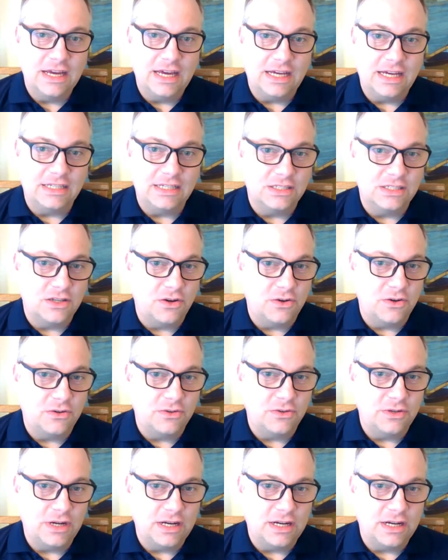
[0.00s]
And
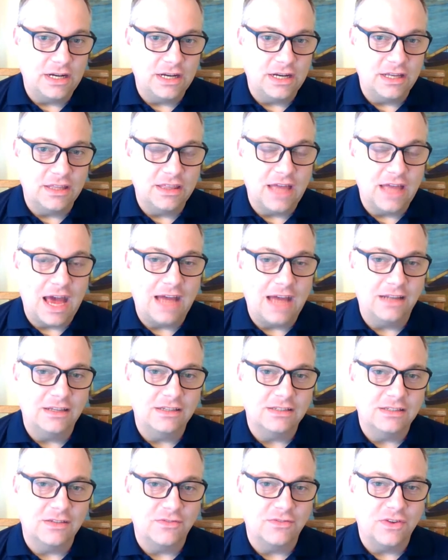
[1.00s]
so that
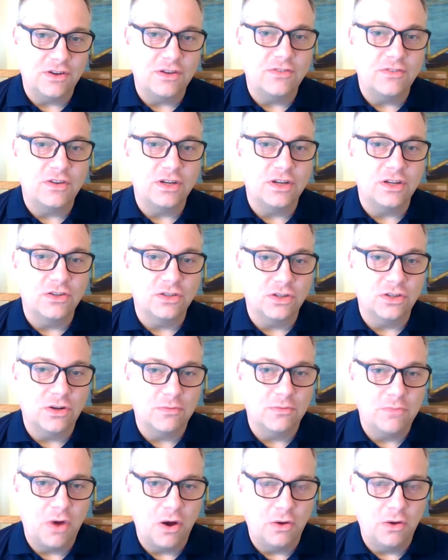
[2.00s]
is a very, very good
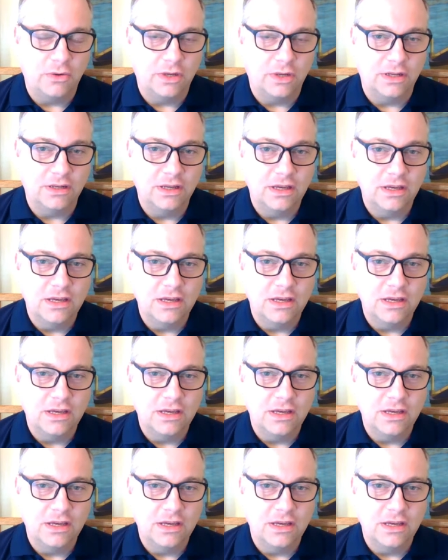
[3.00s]
component.